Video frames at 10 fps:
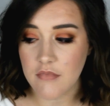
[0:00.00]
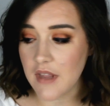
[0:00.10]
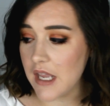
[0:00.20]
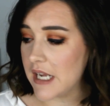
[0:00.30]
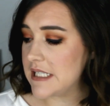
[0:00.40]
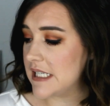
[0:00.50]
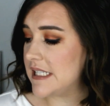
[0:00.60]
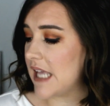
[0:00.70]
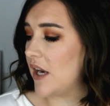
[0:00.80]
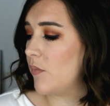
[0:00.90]
And I did
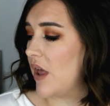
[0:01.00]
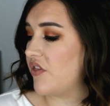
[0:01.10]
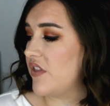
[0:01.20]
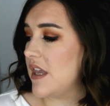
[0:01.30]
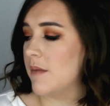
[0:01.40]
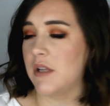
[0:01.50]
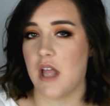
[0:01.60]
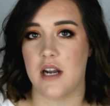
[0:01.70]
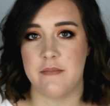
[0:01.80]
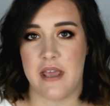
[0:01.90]
set it with the
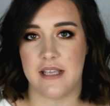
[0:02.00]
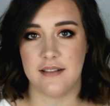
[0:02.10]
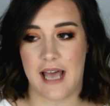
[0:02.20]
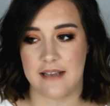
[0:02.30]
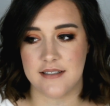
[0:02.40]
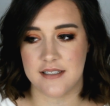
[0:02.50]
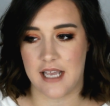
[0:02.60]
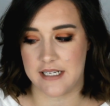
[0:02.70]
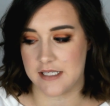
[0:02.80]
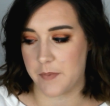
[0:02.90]
Milani Make It Last
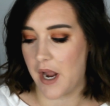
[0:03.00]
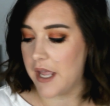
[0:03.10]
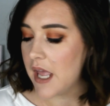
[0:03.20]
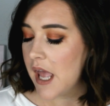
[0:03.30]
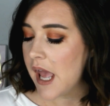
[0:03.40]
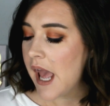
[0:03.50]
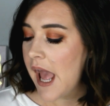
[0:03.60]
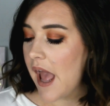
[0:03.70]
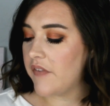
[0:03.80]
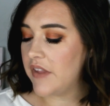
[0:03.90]
setting spray.
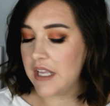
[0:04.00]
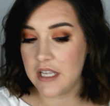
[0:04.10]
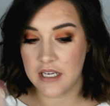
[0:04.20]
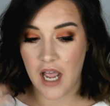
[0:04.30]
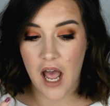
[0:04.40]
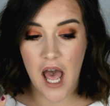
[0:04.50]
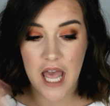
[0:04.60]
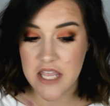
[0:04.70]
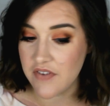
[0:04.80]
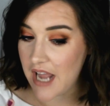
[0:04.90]
And then
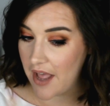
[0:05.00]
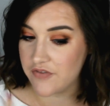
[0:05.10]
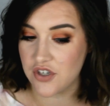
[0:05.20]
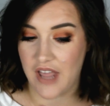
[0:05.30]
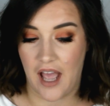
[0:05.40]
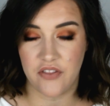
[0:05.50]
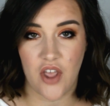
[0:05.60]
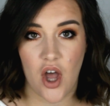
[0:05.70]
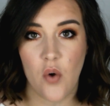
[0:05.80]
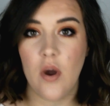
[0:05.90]
even after that,
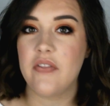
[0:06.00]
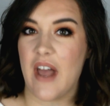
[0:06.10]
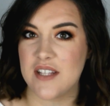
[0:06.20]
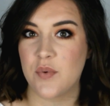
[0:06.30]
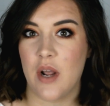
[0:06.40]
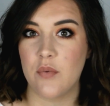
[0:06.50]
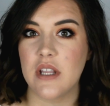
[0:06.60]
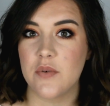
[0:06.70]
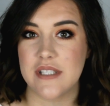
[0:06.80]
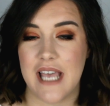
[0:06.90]
though, that's when I
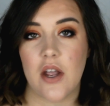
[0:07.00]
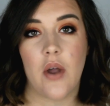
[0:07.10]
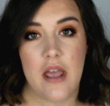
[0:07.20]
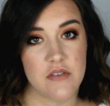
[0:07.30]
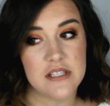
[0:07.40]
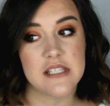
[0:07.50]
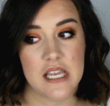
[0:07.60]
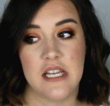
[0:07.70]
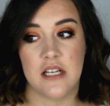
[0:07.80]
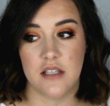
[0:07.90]
really was like, okay, this is
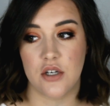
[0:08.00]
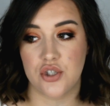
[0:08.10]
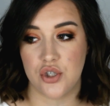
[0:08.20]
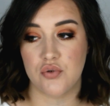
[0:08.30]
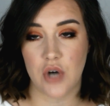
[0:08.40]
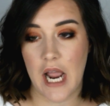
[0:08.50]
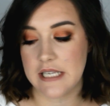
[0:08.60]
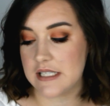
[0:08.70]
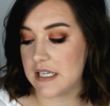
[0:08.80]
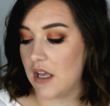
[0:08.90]
getting a little too dry
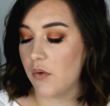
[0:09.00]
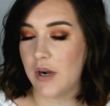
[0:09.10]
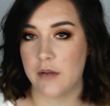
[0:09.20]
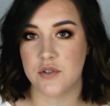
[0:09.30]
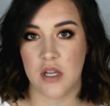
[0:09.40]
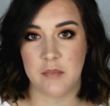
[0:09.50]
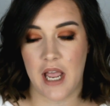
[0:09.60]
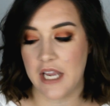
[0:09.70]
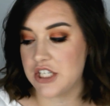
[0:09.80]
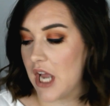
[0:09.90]
still when I was doing my
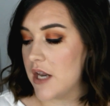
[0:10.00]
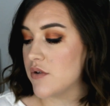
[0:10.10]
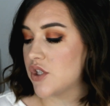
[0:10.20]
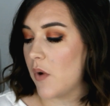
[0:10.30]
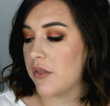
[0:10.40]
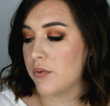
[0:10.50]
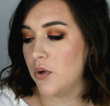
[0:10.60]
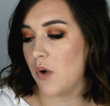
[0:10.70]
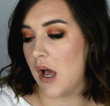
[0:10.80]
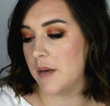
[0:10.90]
eyeshadow. So I
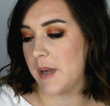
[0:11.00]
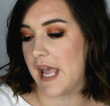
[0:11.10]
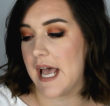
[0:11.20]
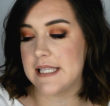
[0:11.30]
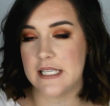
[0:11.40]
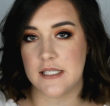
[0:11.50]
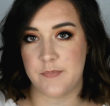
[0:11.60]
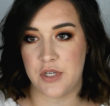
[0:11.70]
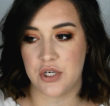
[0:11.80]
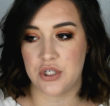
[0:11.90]
threw on my Essence
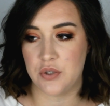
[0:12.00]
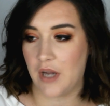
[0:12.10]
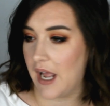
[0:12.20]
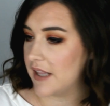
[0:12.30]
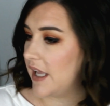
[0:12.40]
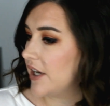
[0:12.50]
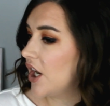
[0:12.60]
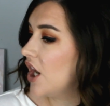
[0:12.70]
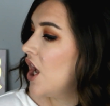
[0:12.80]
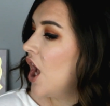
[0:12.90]
Pure Nude highlighter